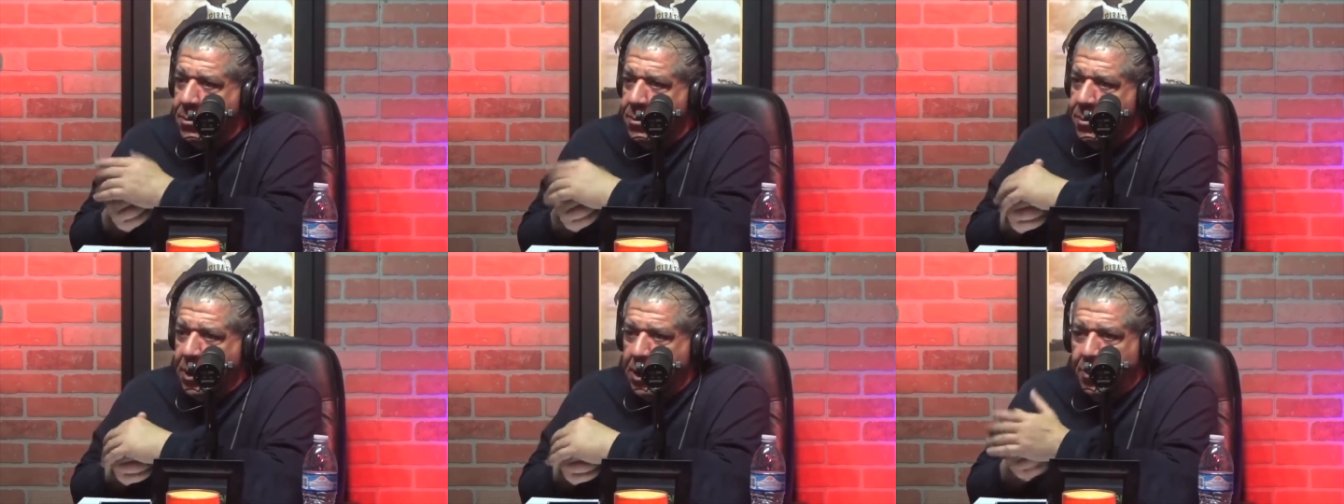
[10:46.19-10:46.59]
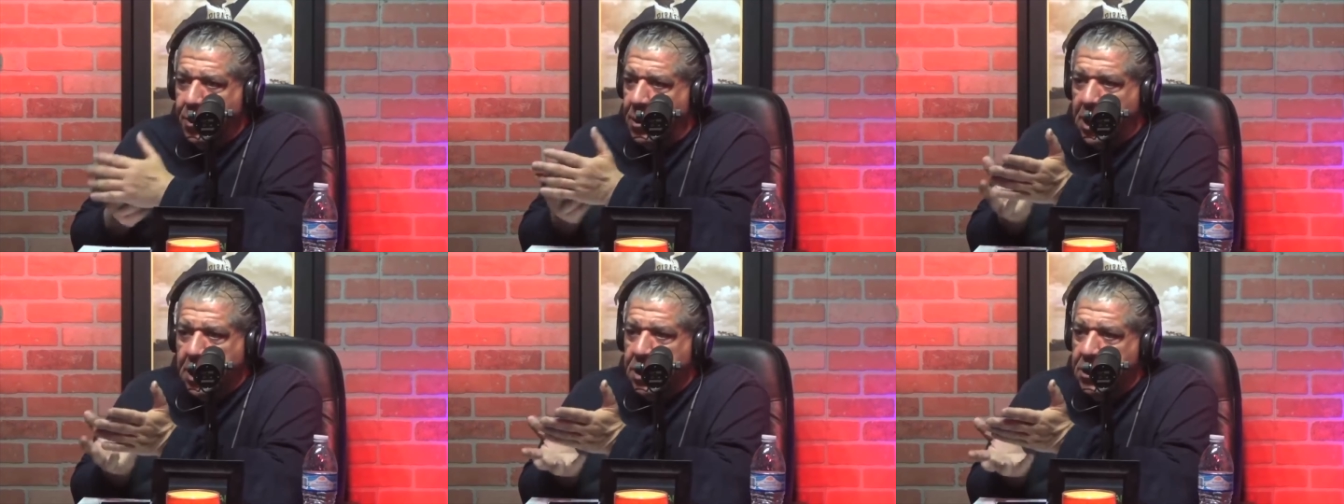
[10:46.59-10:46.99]

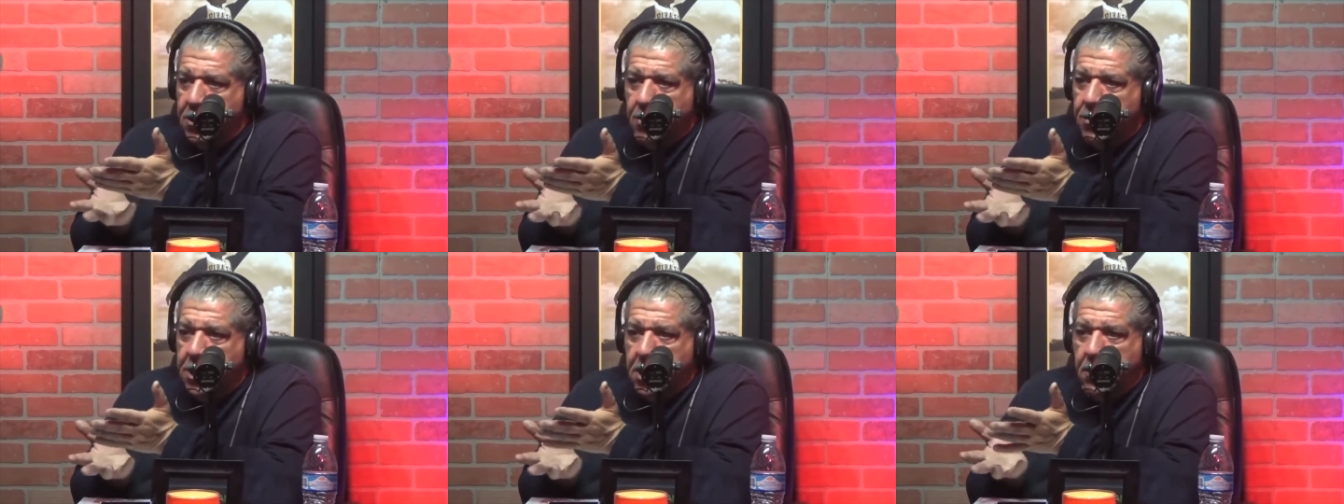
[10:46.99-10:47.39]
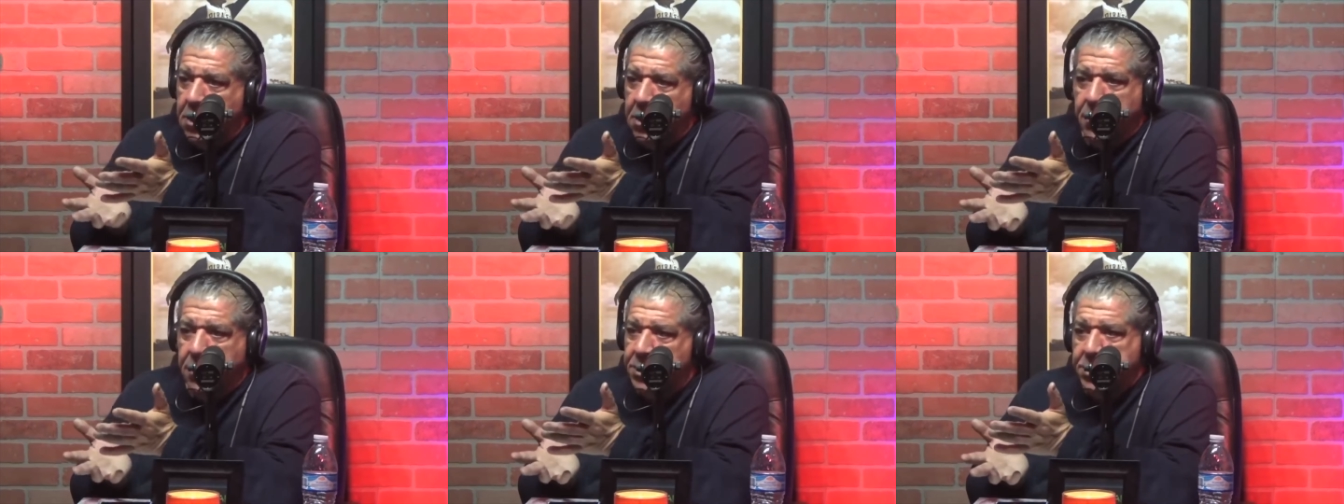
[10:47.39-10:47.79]
people like you and me
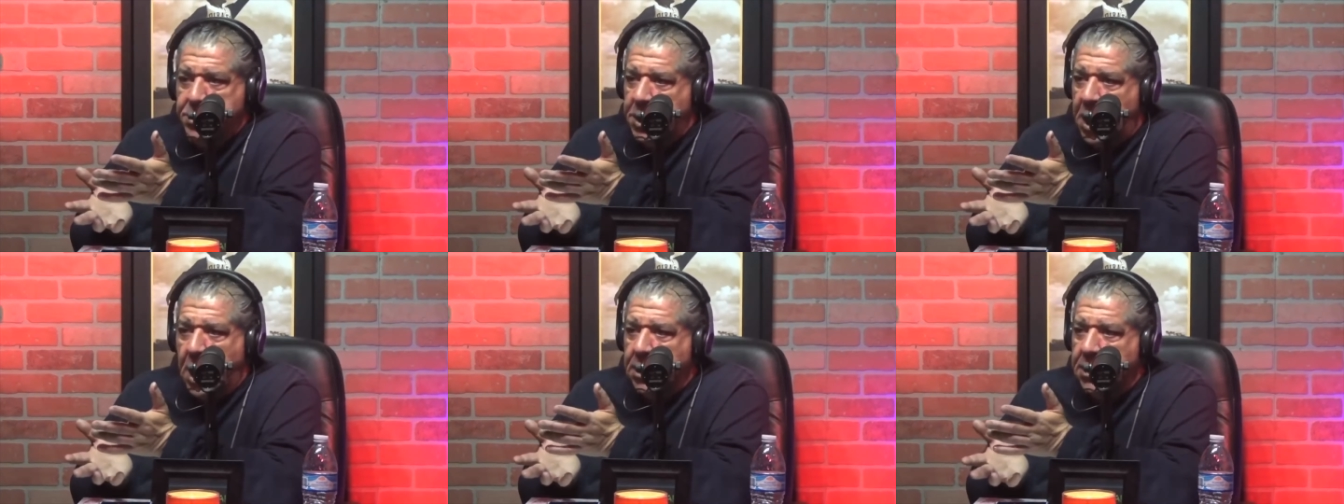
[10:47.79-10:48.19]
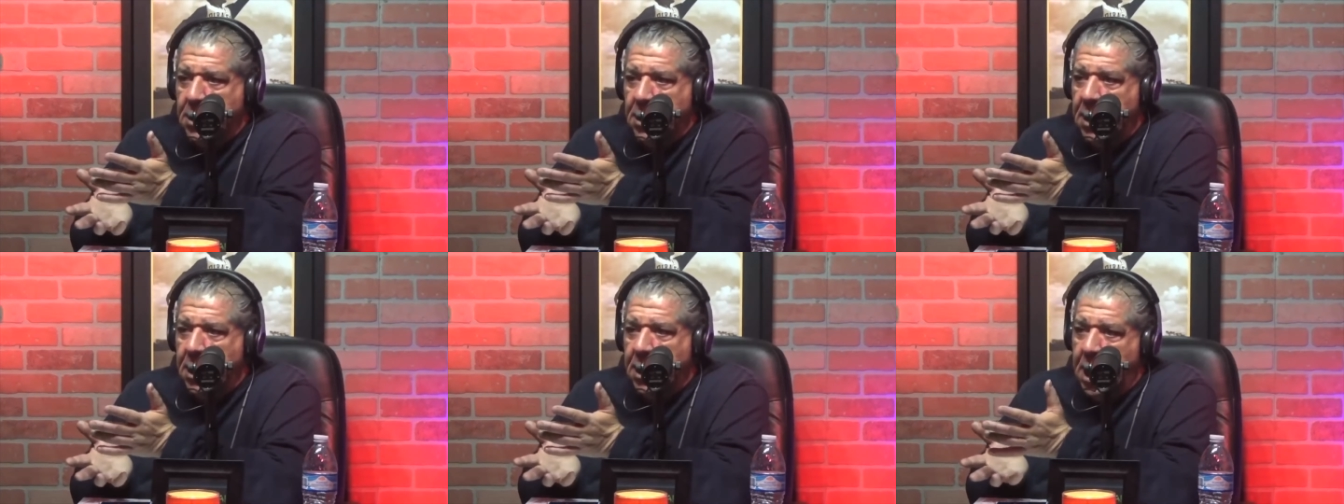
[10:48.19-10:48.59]
would have been shocked.
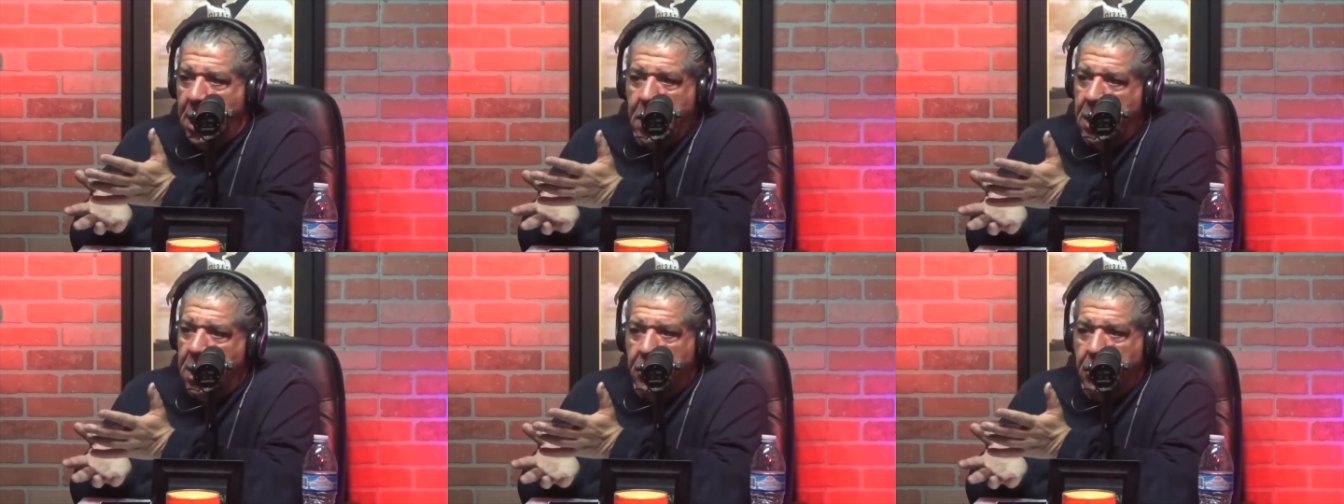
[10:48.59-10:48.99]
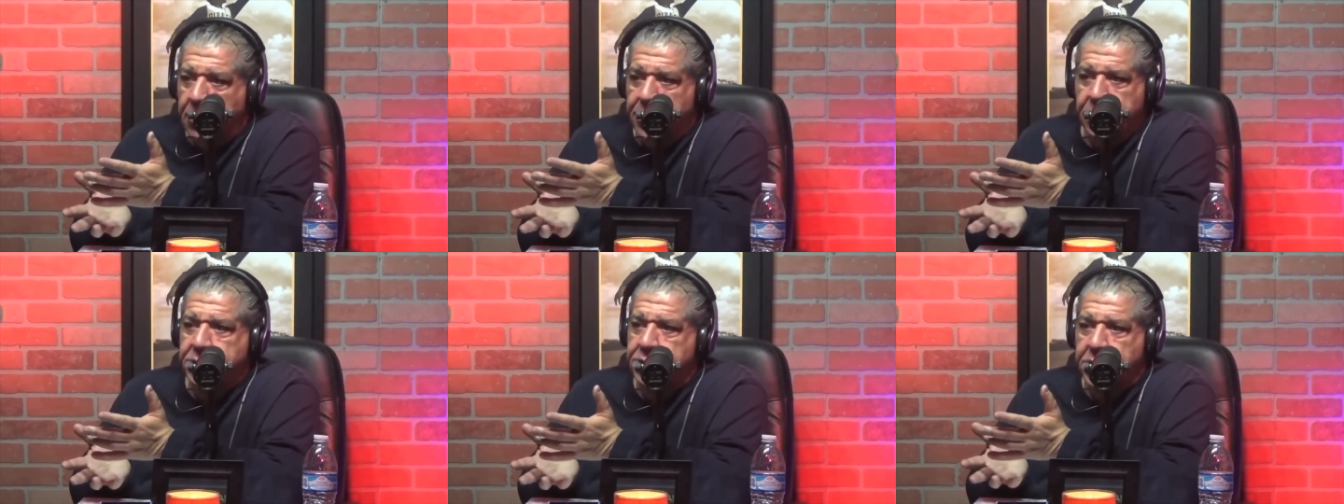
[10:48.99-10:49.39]
Like I, I would have
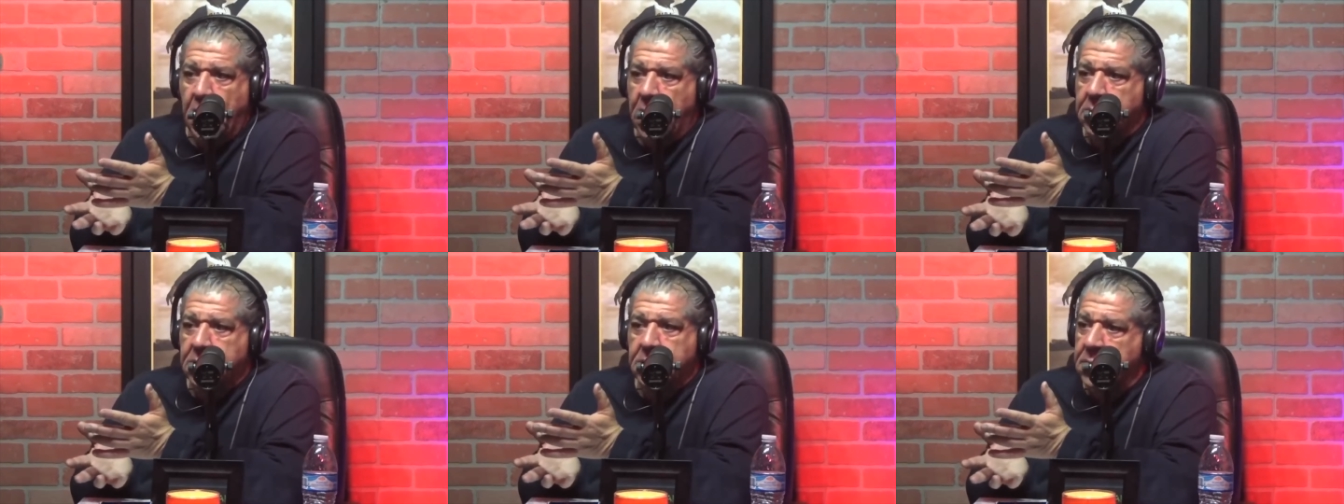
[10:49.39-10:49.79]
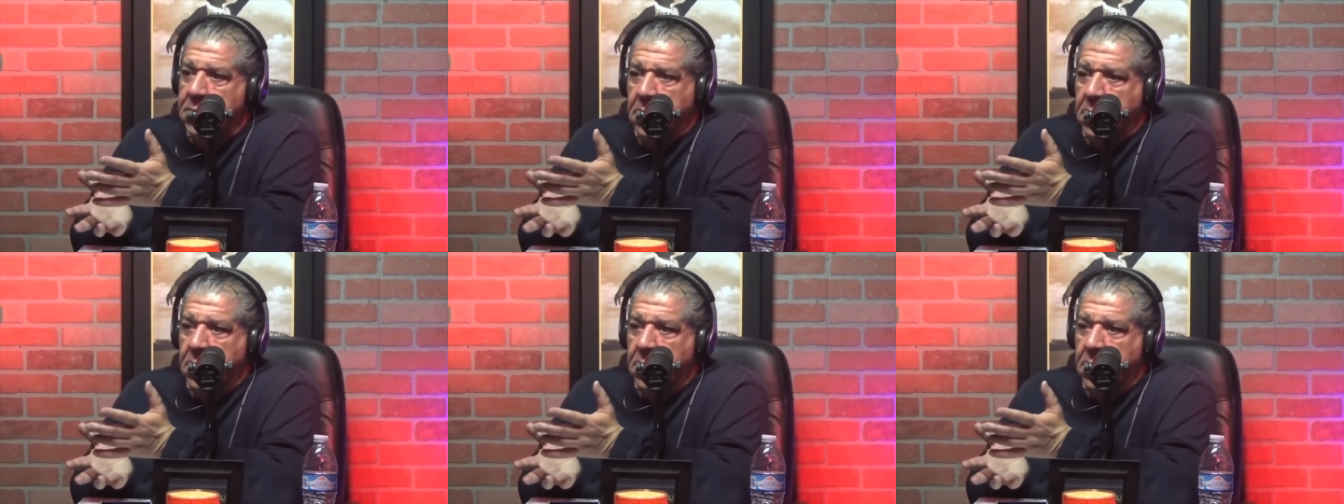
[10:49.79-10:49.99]
been shocked.